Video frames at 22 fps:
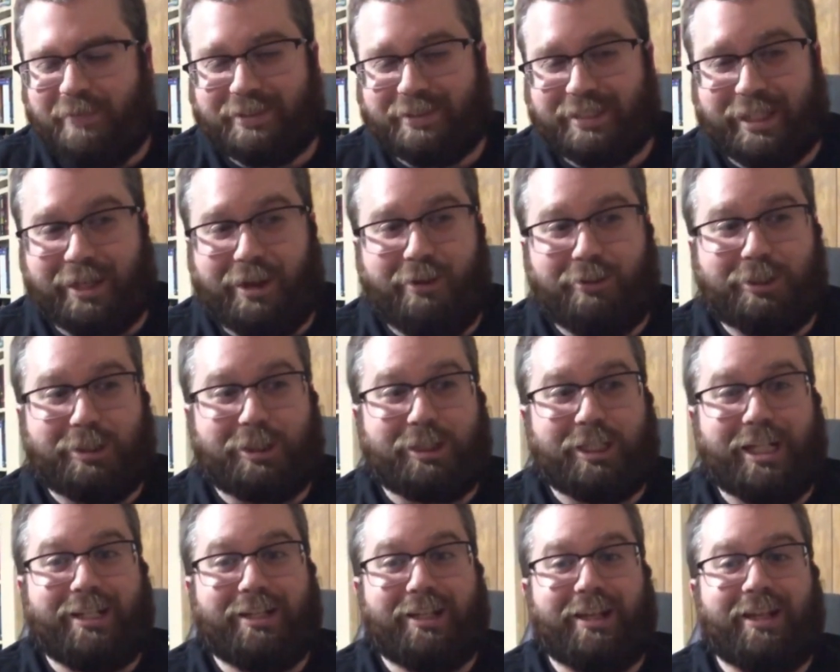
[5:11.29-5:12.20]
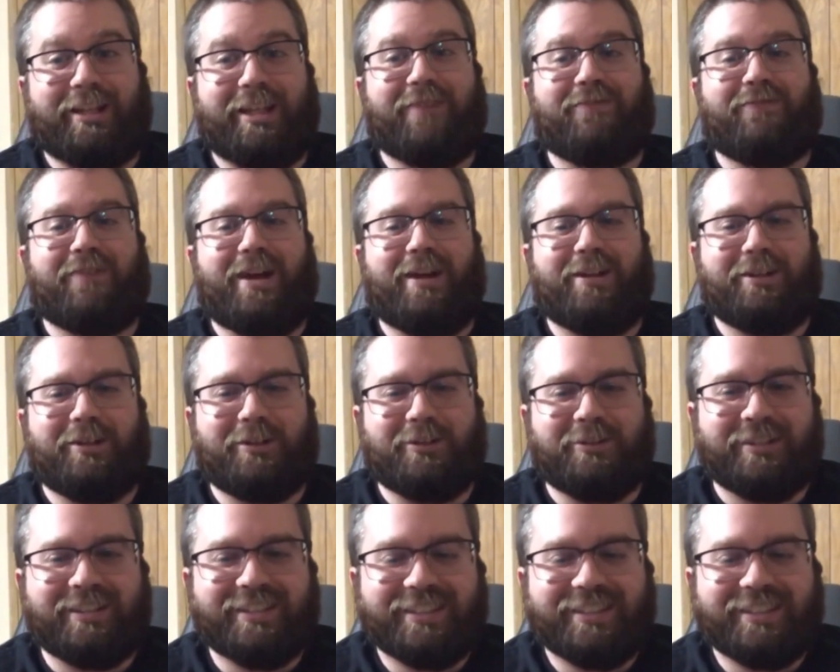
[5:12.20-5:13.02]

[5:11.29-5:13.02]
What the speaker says: I was like, oh, shit, they found you.